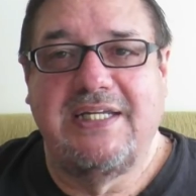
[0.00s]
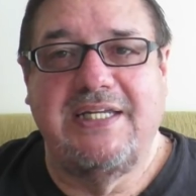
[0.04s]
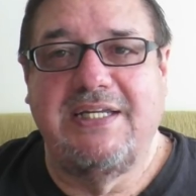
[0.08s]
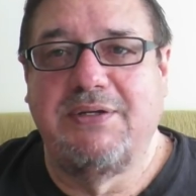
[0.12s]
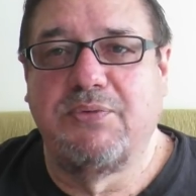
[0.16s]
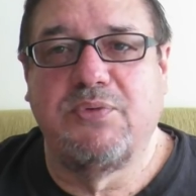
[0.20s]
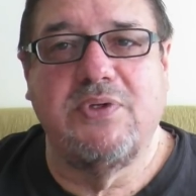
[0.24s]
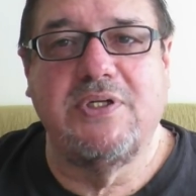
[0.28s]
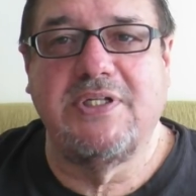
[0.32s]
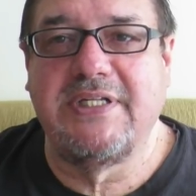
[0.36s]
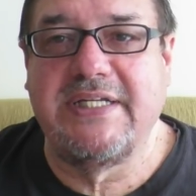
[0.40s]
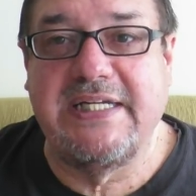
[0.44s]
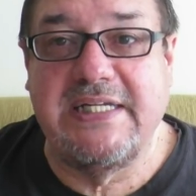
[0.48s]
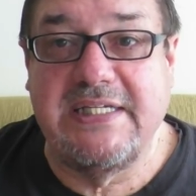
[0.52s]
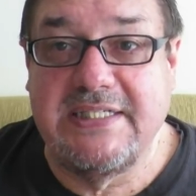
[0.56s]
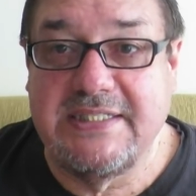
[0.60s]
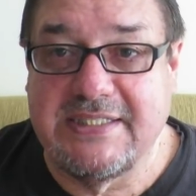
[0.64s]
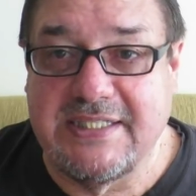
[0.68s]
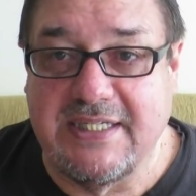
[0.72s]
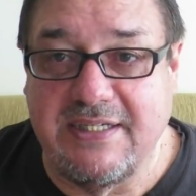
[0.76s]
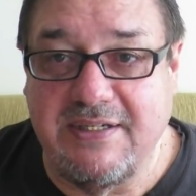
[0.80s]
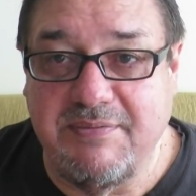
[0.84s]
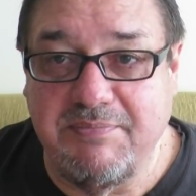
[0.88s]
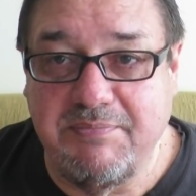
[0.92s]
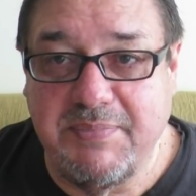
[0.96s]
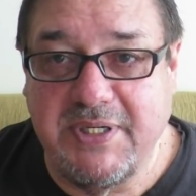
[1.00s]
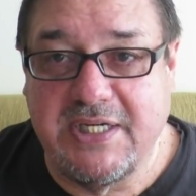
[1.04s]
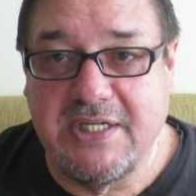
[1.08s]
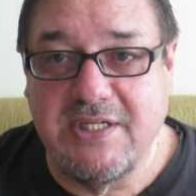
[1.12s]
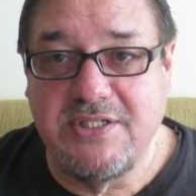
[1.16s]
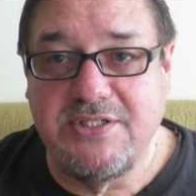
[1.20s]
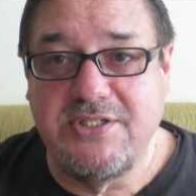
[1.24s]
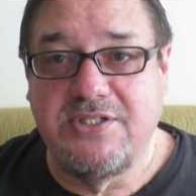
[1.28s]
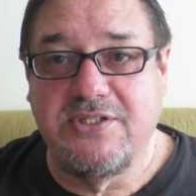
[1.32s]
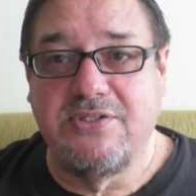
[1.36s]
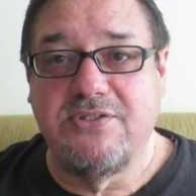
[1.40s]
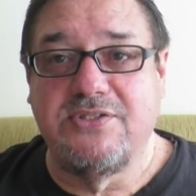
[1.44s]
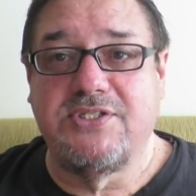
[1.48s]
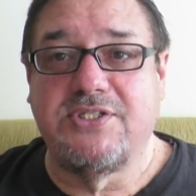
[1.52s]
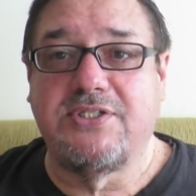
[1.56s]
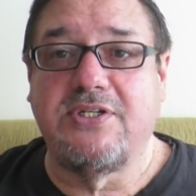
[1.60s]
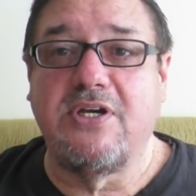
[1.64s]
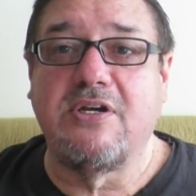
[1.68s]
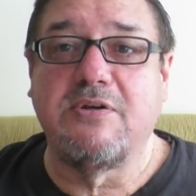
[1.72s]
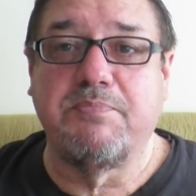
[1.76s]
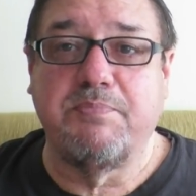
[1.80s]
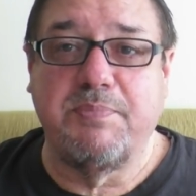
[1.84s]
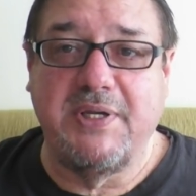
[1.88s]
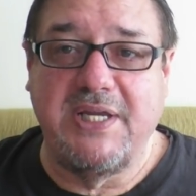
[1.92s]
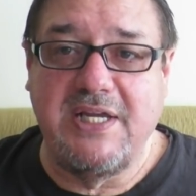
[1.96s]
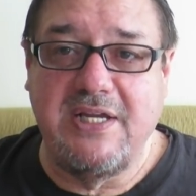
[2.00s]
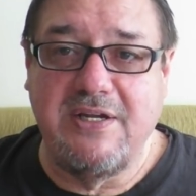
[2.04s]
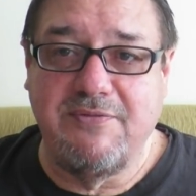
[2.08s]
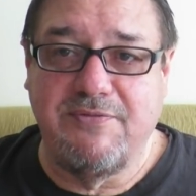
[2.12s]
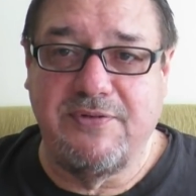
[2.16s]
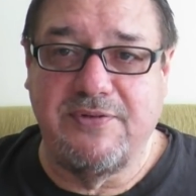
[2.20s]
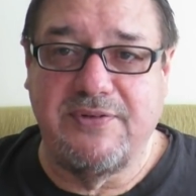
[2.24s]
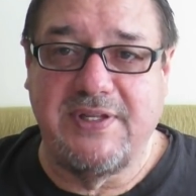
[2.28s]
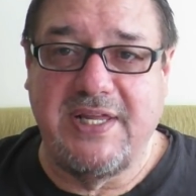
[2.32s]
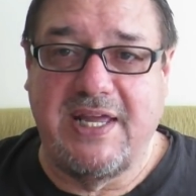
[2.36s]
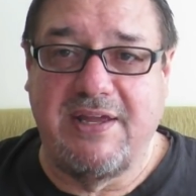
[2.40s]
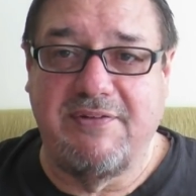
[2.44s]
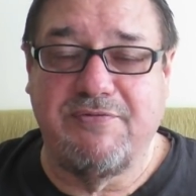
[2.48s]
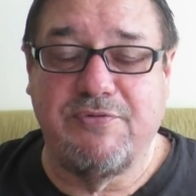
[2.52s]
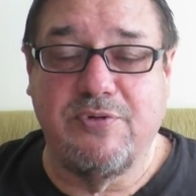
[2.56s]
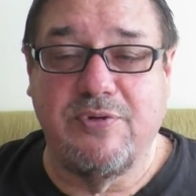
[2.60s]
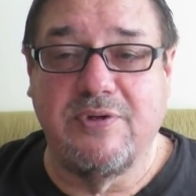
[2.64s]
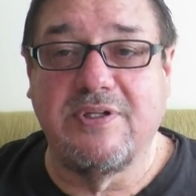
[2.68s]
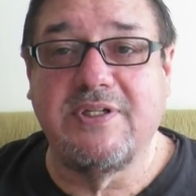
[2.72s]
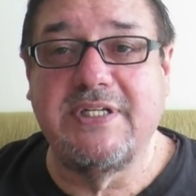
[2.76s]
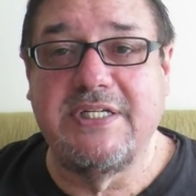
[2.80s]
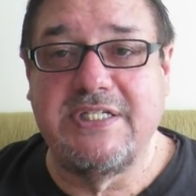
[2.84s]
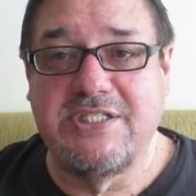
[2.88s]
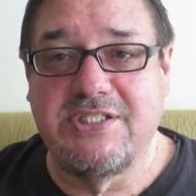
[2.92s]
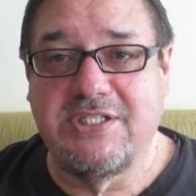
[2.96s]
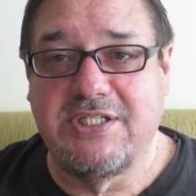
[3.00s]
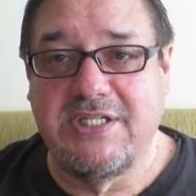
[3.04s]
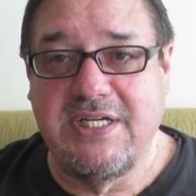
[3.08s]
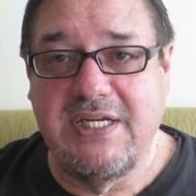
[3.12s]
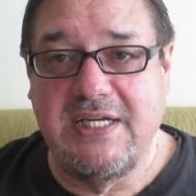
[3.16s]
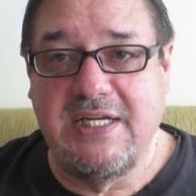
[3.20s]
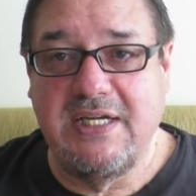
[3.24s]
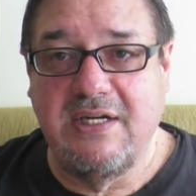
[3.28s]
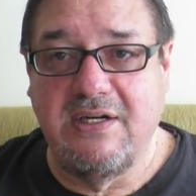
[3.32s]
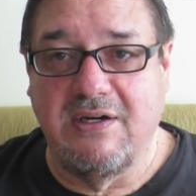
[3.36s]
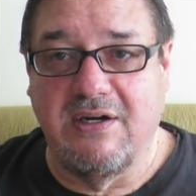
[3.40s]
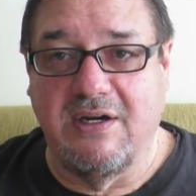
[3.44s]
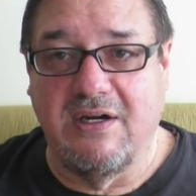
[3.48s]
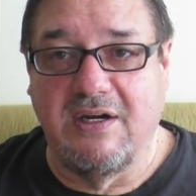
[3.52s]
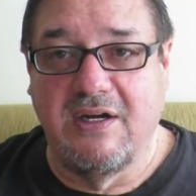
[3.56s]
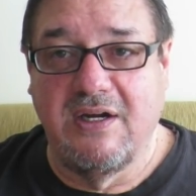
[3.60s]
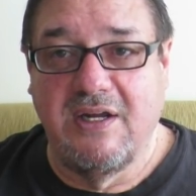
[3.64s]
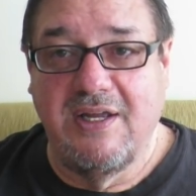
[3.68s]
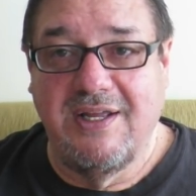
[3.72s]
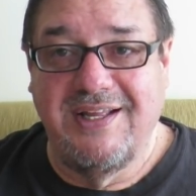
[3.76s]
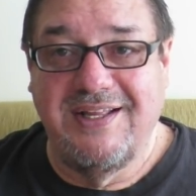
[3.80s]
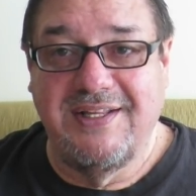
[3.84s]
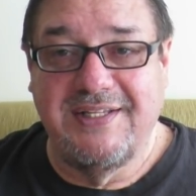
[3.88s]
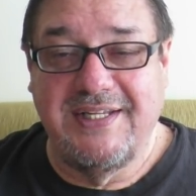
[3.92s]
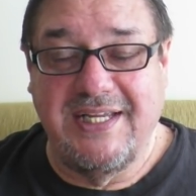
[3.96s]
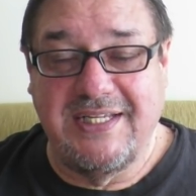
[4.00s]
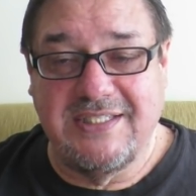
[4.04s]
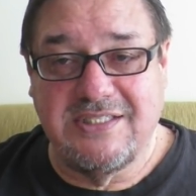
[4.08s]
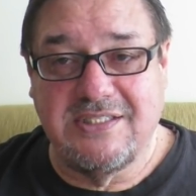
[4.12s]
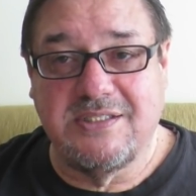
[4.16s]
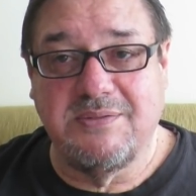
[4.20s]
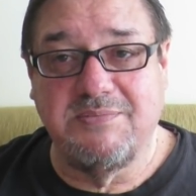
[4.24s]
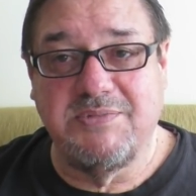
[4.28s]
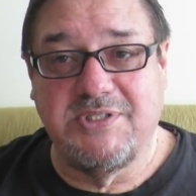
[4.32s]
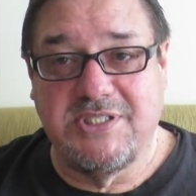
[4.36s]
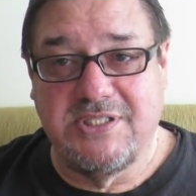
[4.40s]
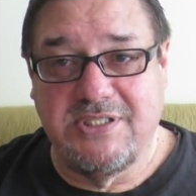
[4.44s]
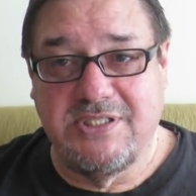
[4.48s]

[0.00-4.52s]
It really isn't, because you're stuck paying for that for at least a year, that's some